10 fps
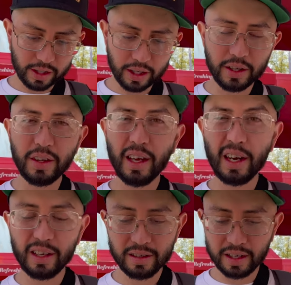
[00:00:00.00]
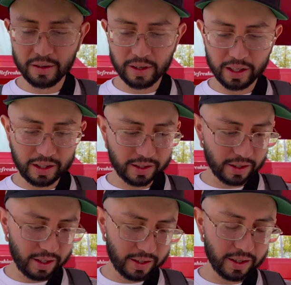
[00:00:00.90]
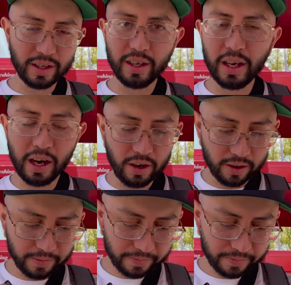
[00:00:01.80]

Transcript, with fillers: Other than that, I, I don't like these onions at all.